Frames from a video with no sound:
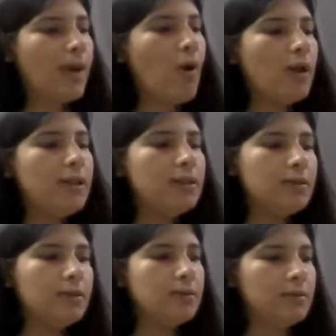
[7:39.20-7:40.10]
all
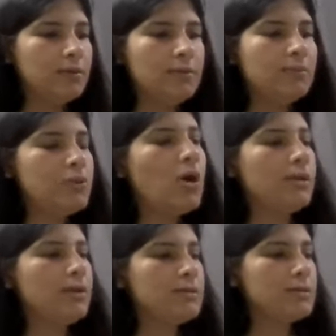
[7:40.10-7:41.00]
the
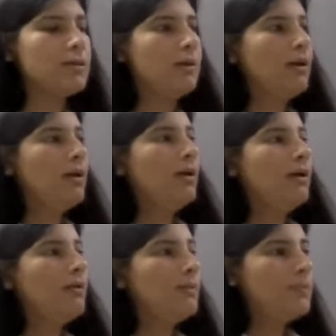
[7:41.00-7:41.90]
doctors.
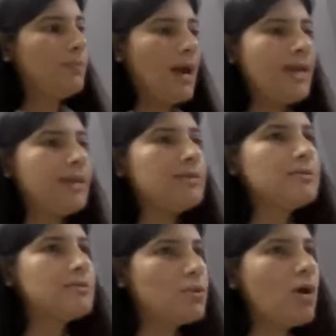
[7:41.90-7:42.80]
I
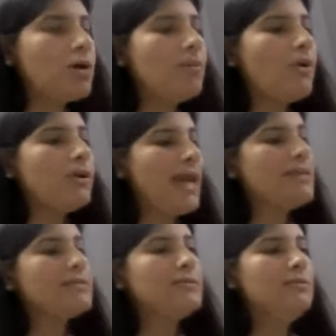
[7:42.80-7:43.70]
can talk about
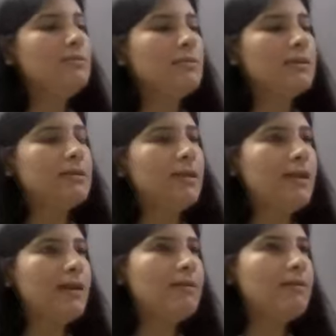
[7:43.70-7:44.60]
cancer.
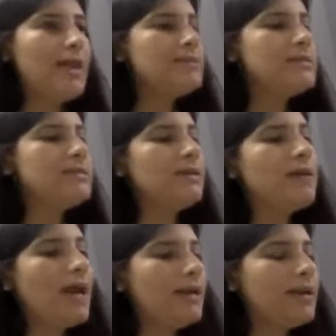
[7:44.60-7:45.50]
There are NCCN
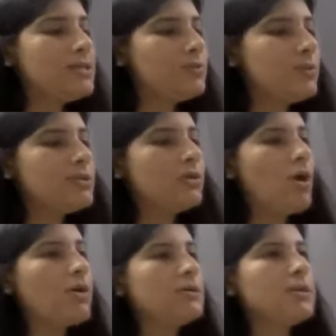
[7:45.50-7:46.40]
guidelines which the
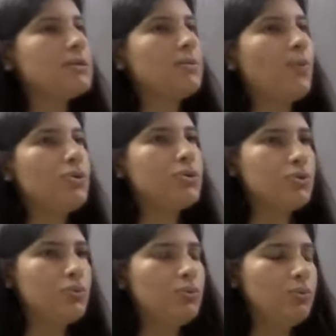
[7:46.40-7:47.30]
doctors are supposed
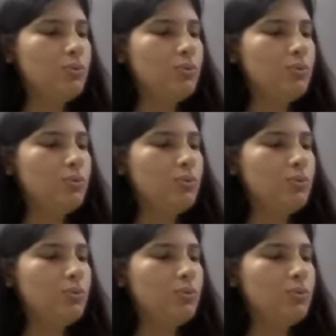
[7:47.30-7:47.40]
to